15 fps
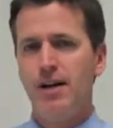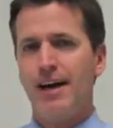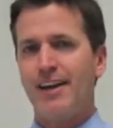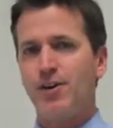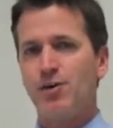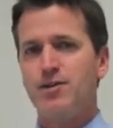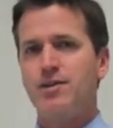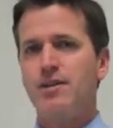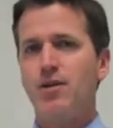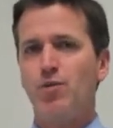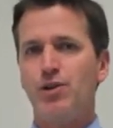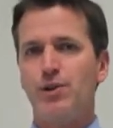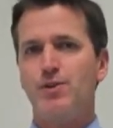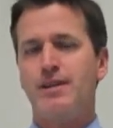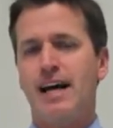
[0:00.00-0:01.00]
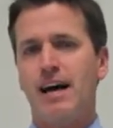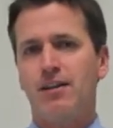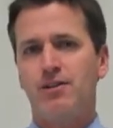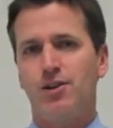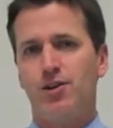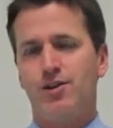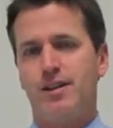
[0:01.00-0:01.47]
And you'll see when you
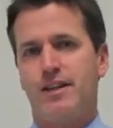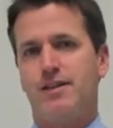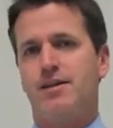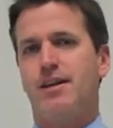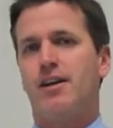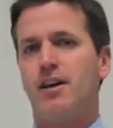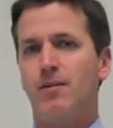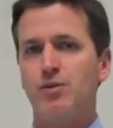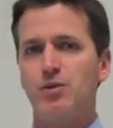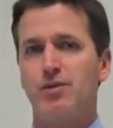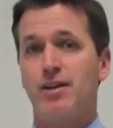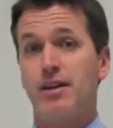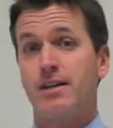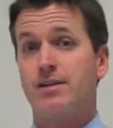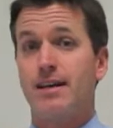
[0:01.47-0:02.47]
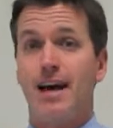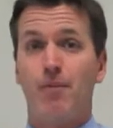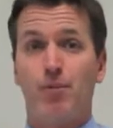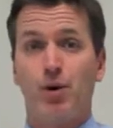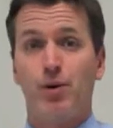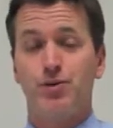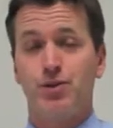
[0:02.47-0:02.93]
download this, it comes with an
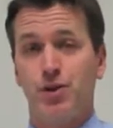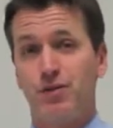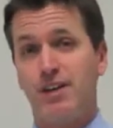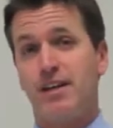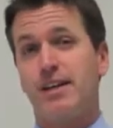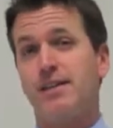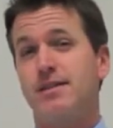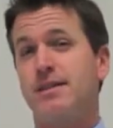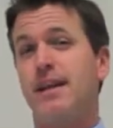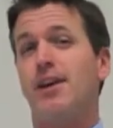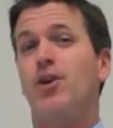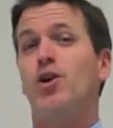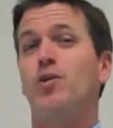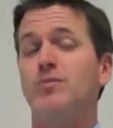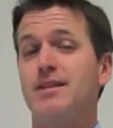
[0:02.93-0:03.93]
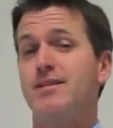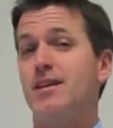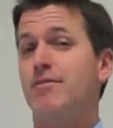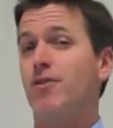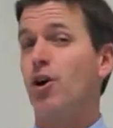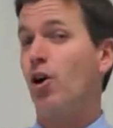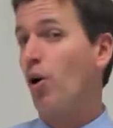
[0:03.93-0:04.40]
example. So the kids take it home, let's
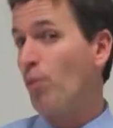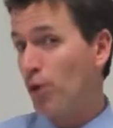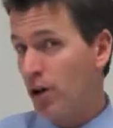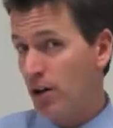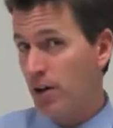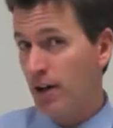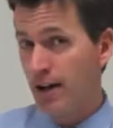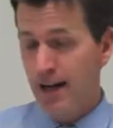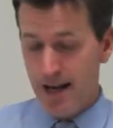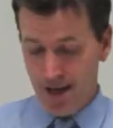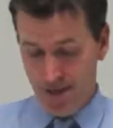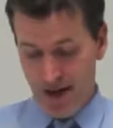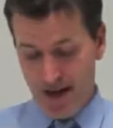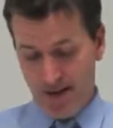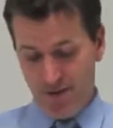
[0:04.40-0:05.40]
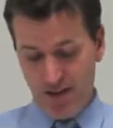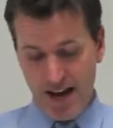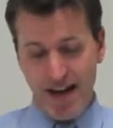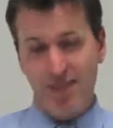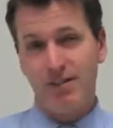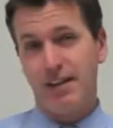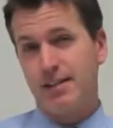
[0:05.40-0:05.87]
say for homework, then
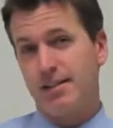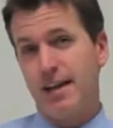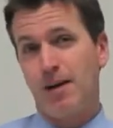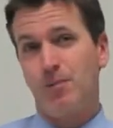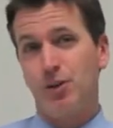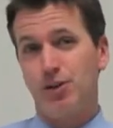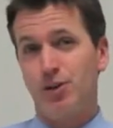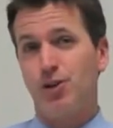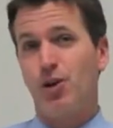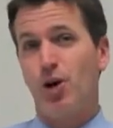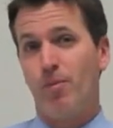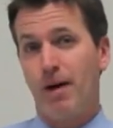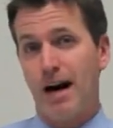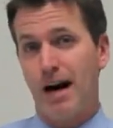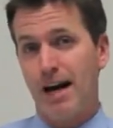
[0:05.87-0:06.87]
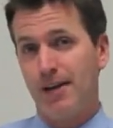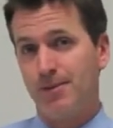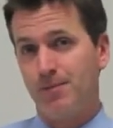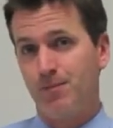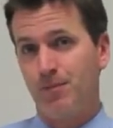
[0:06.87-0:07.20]
they have an example to go by.